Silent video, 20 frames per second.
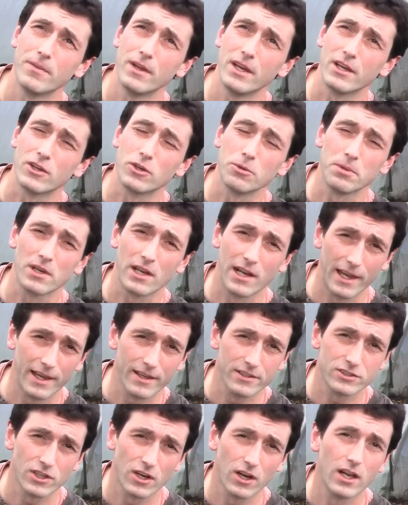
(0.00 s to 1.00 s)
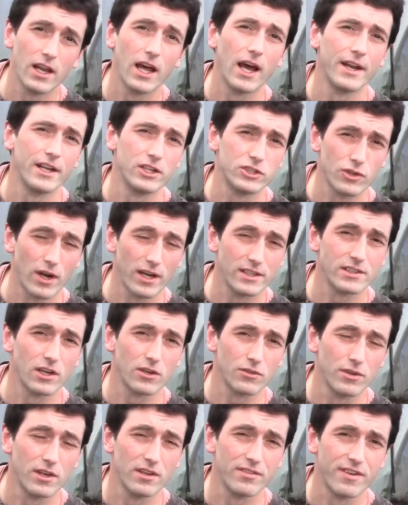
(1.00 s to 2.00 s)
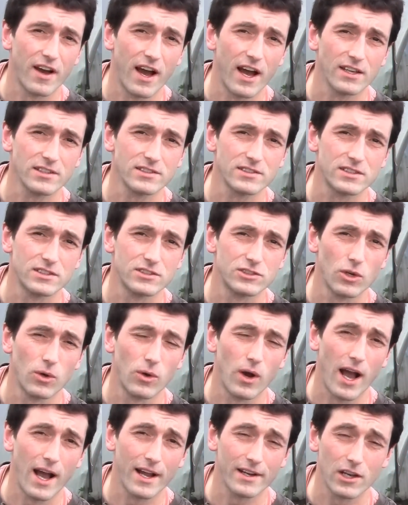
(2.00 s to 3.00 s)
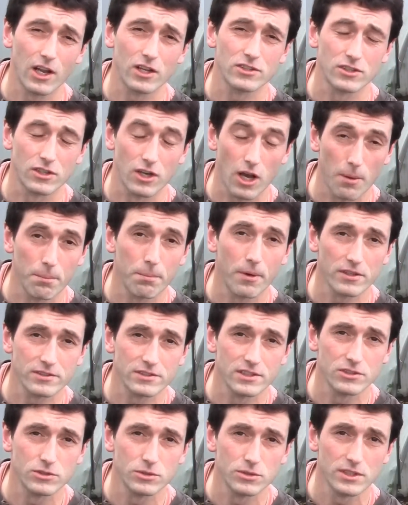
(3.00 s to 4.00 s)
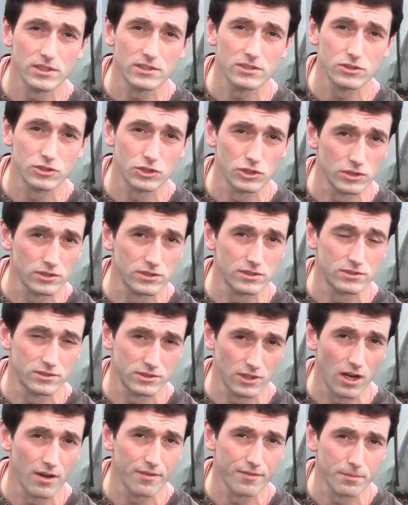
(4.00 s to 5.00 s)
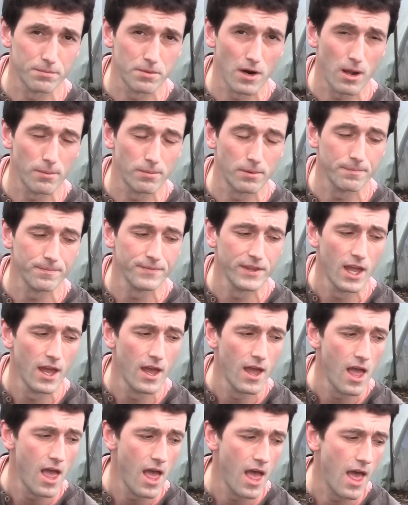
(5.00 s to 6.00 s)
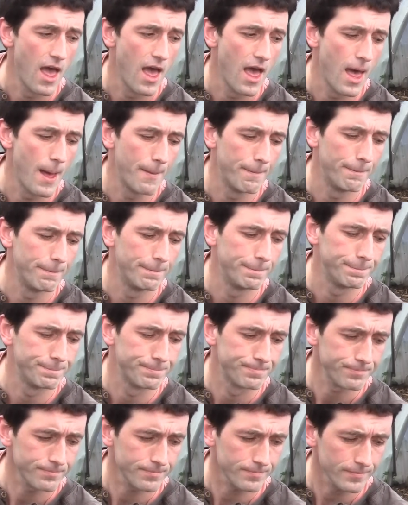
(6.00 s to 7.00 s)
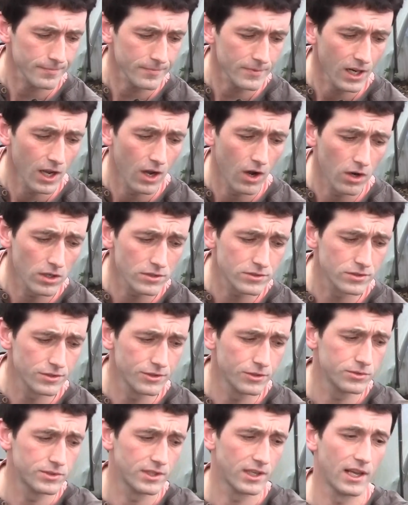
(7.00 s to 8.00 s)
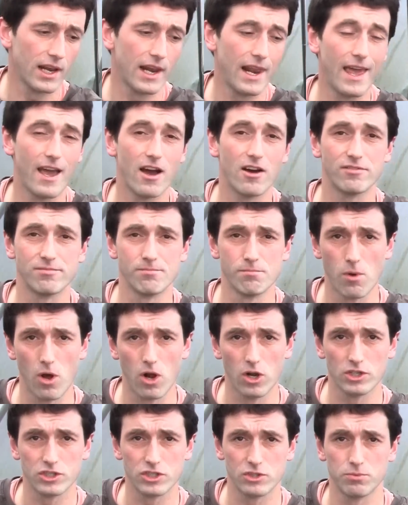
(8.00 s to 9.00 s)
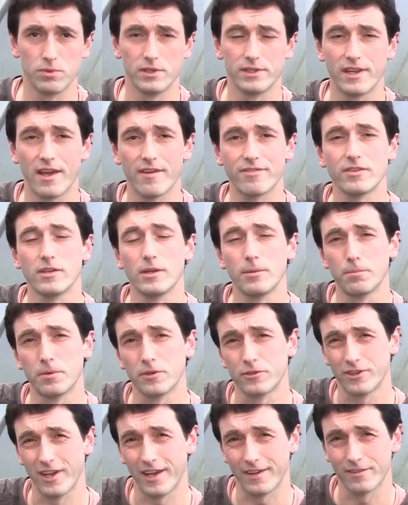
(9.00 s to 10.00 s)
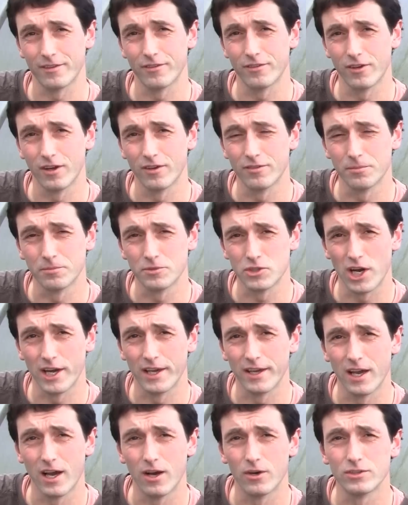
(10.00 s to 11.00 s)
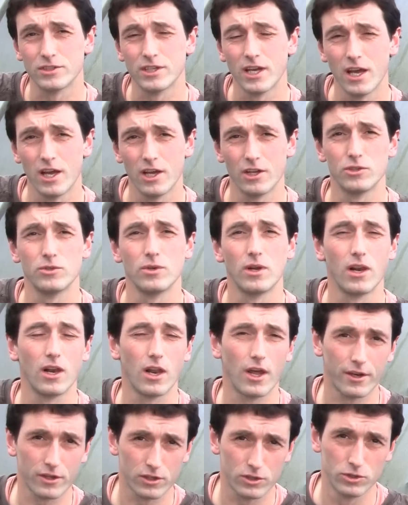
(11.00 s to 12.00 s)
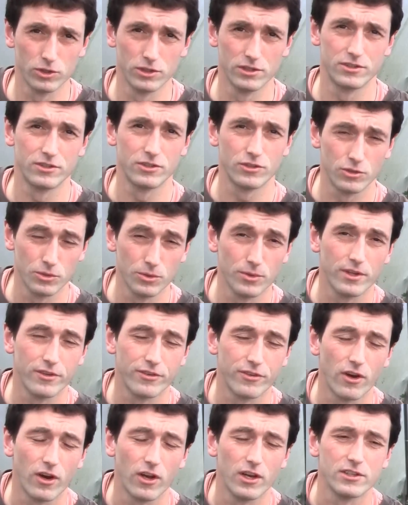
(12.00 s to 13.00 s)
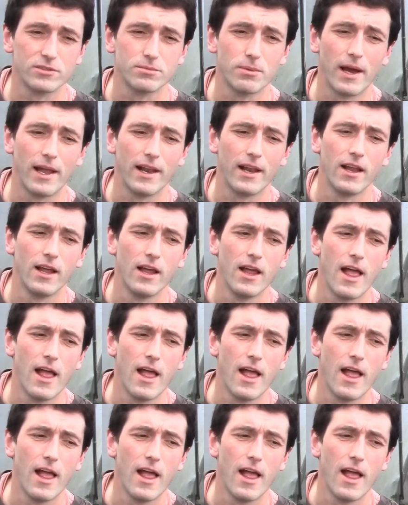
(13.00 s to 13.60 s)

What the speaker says: It could be clay soil and it dries out really fast. So add lots of compost into it should solve the problem. Um, Also, using a layer of mulch will definitely protect the soil from drying out, do a lot of good to the soil as well.